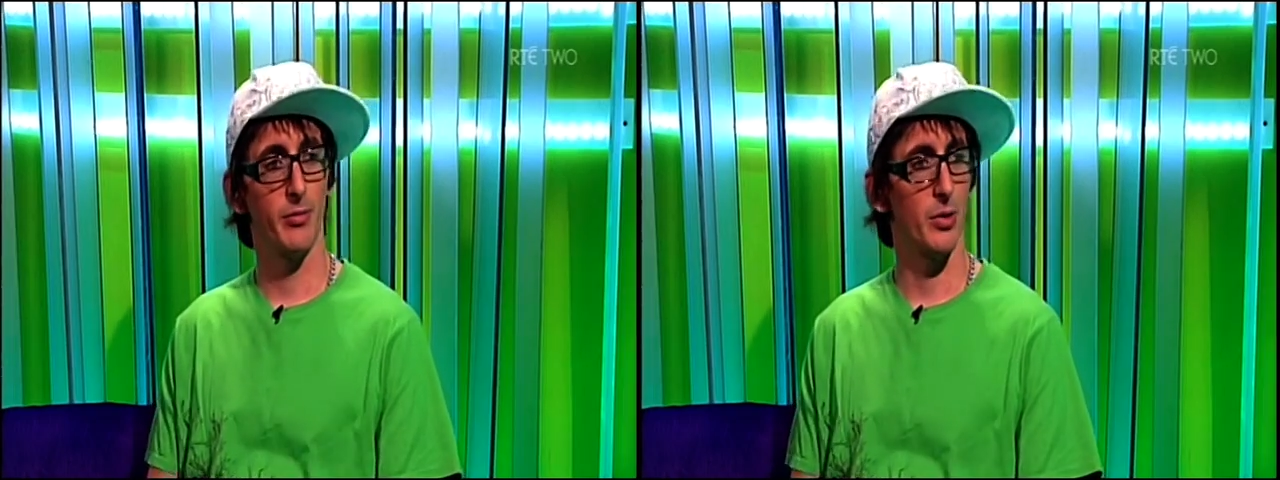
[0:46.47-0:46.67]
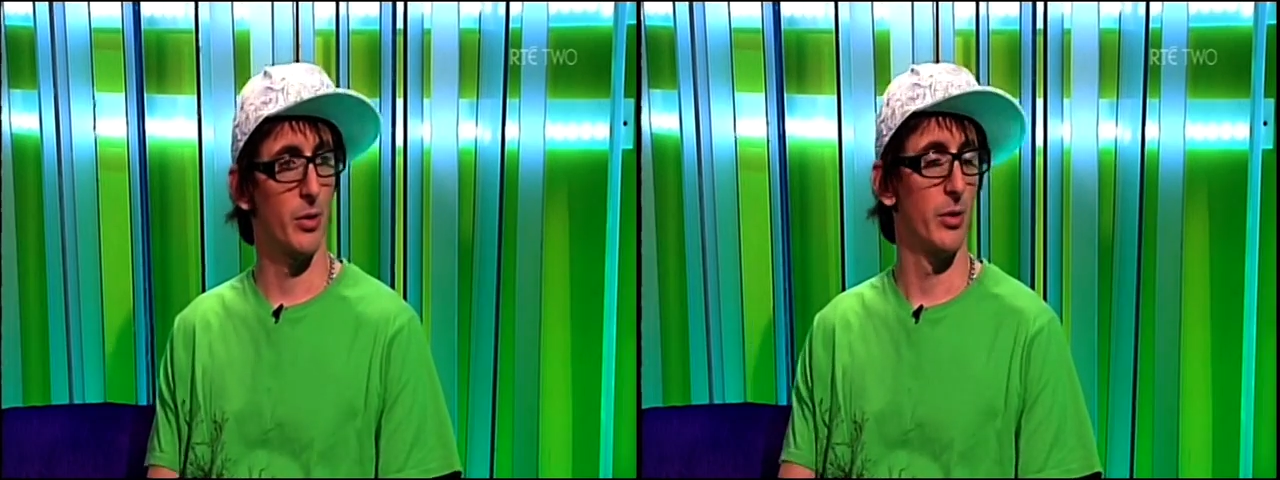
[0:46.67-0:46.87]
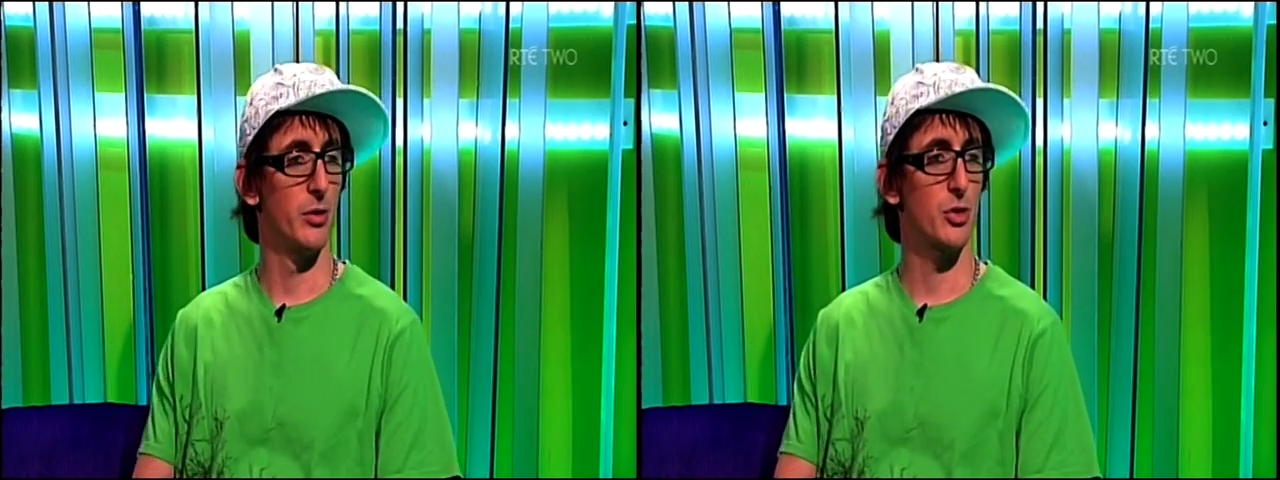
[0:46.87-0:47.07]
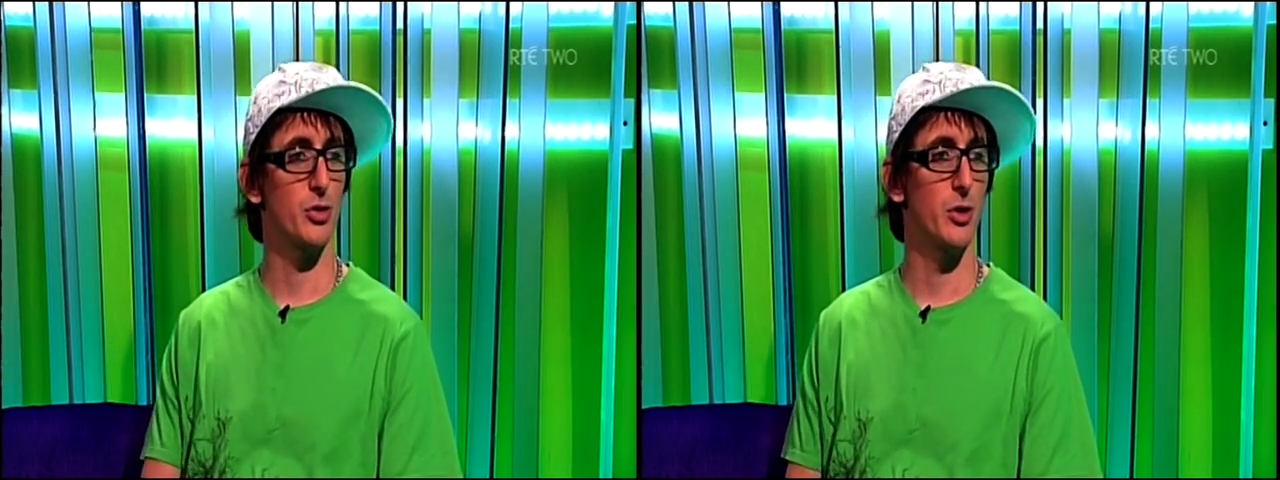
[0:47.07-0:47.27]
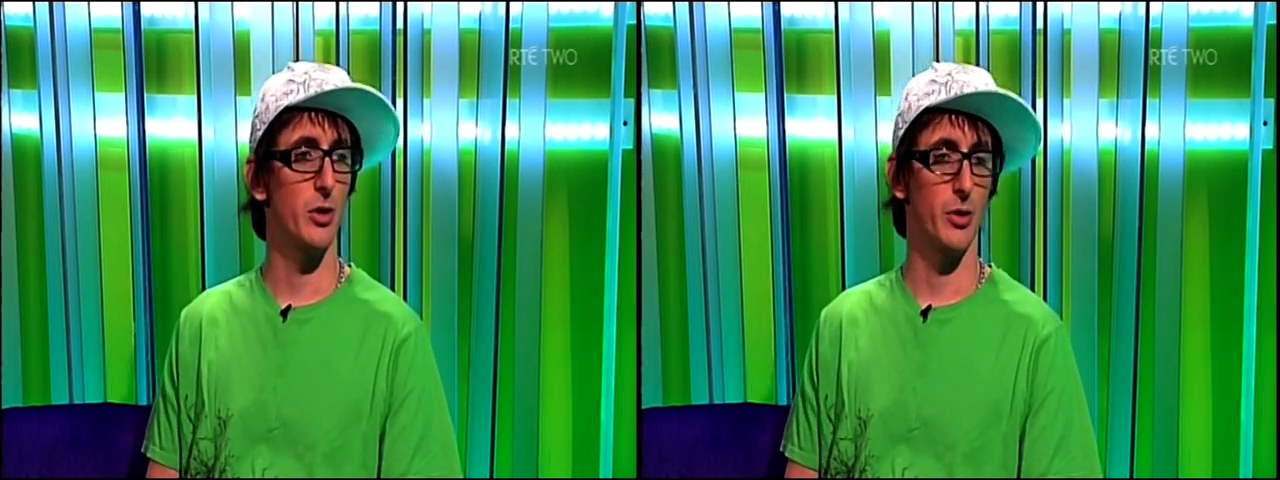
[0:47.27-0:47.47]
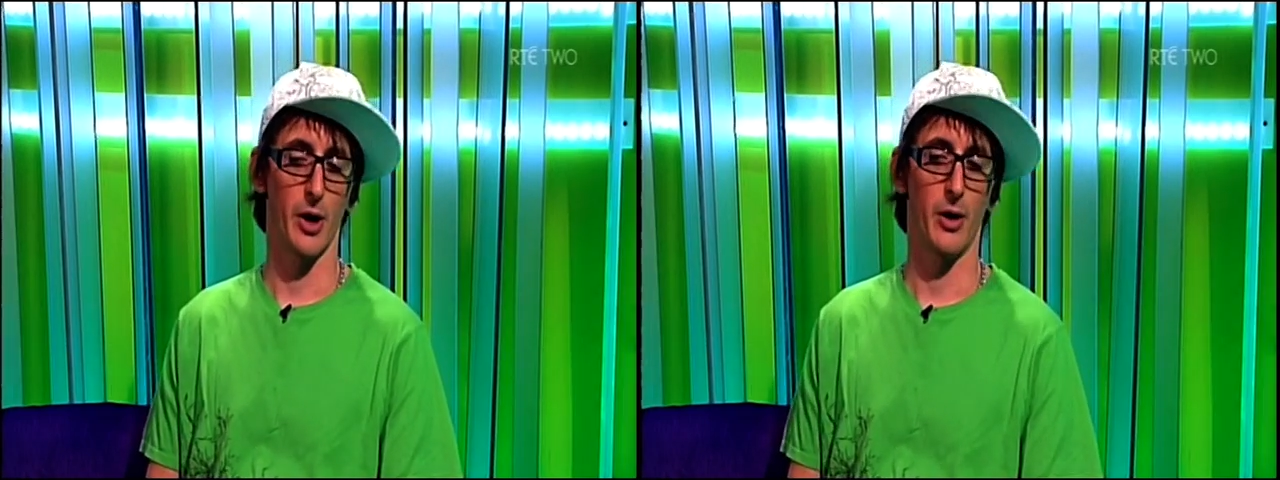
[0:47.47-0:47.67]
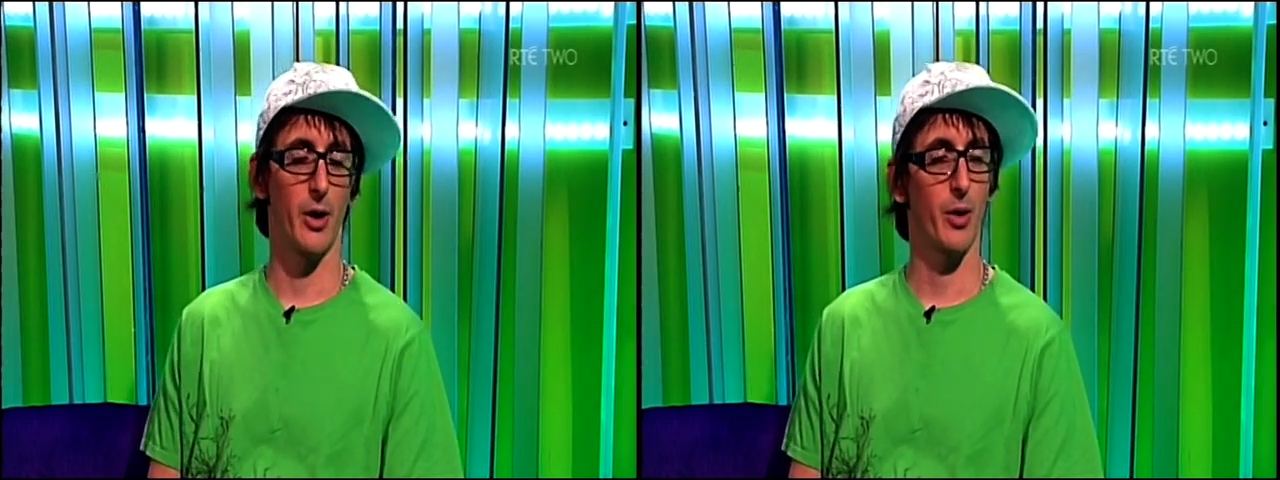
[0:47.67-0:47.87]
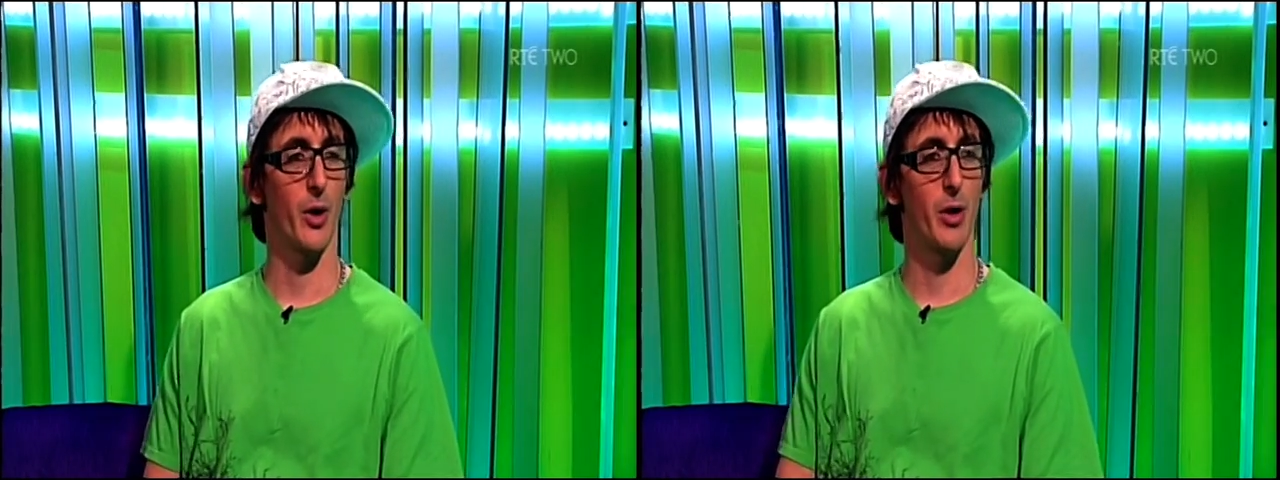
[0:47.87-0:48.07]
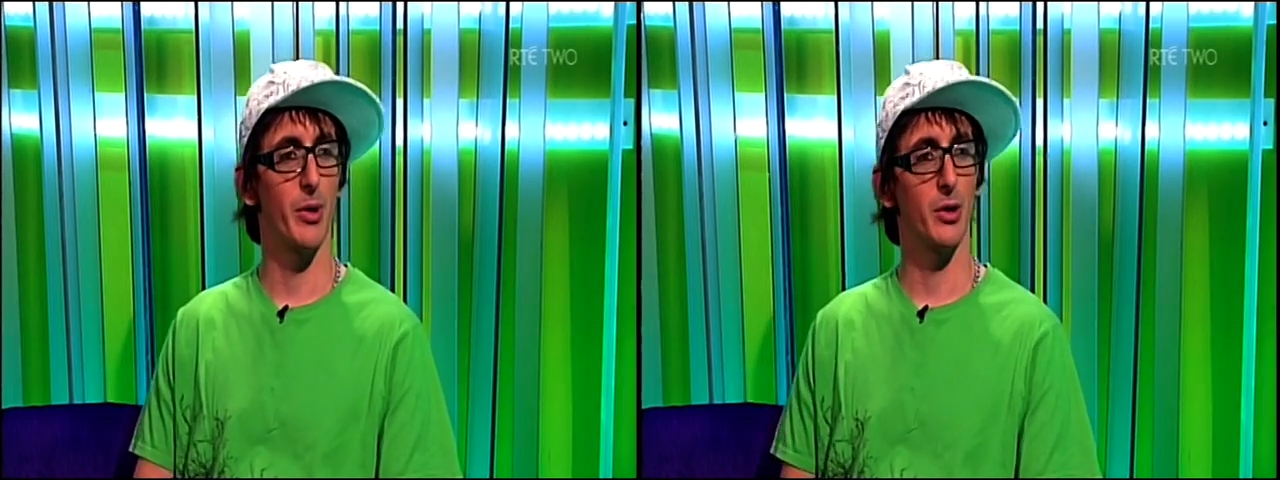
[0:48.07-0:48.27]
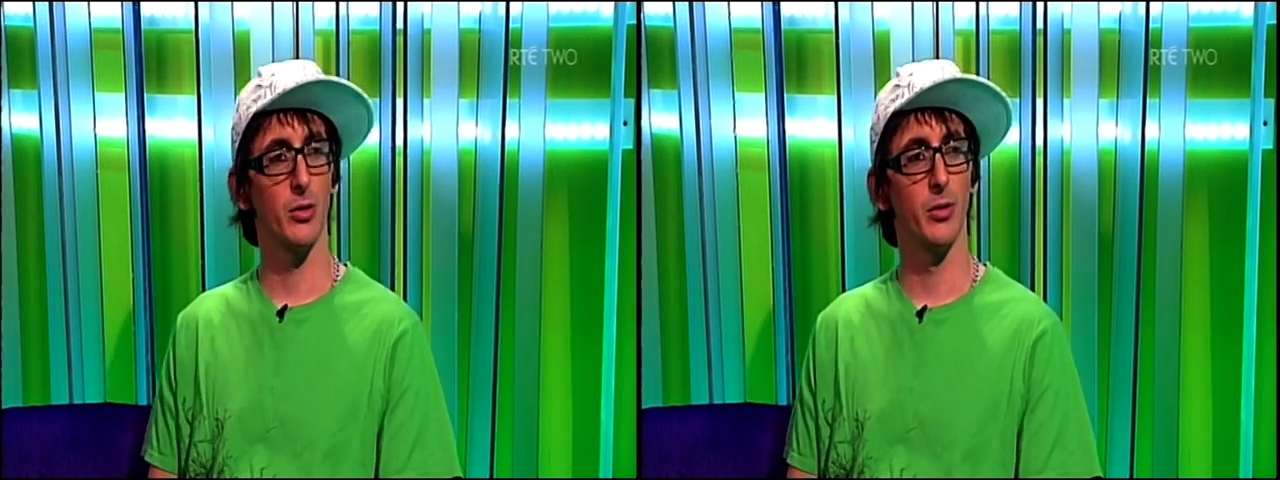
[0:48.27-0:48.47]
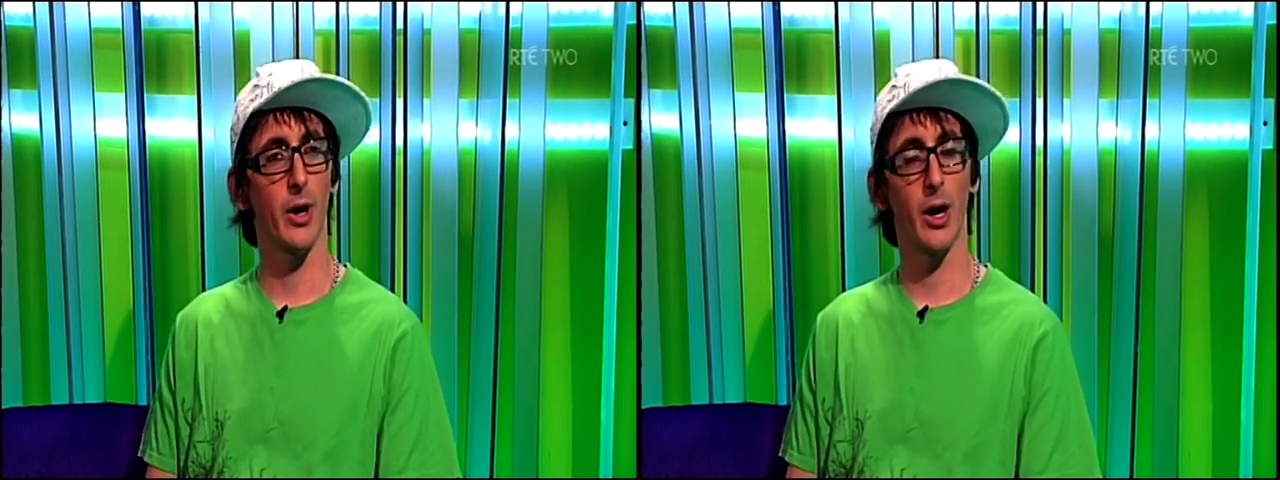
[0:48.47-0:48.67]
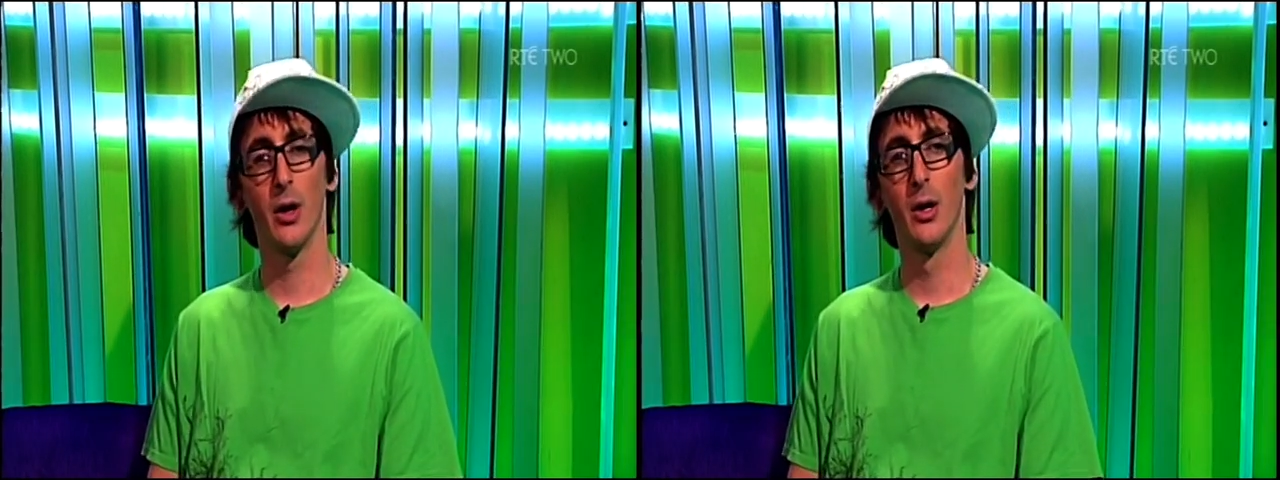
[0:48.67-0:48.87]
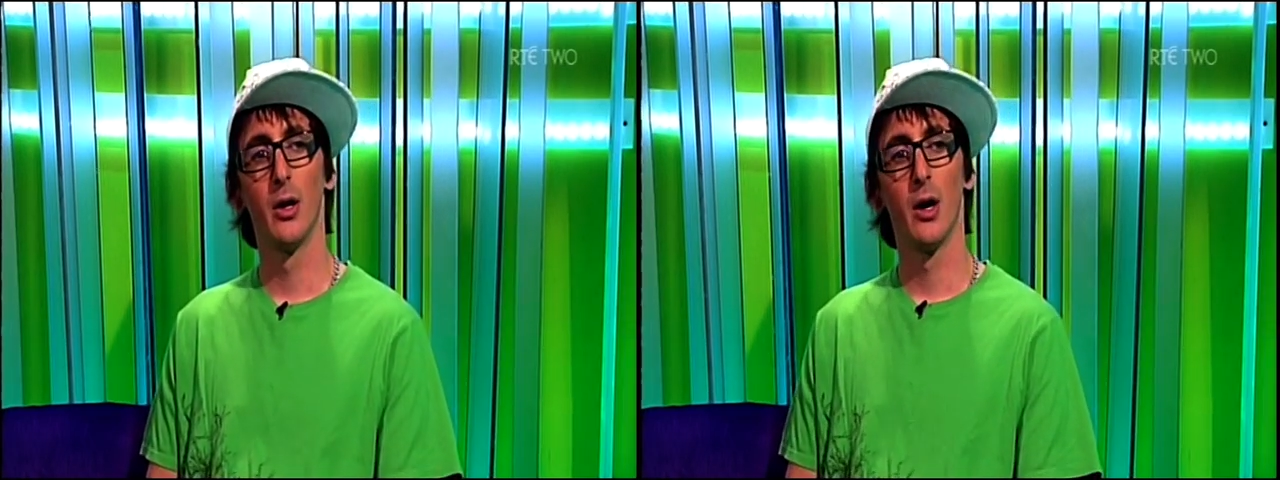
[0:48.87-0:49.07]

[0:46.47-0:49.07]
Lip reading: you're in the street, you're getting hurt quite a bit doing that,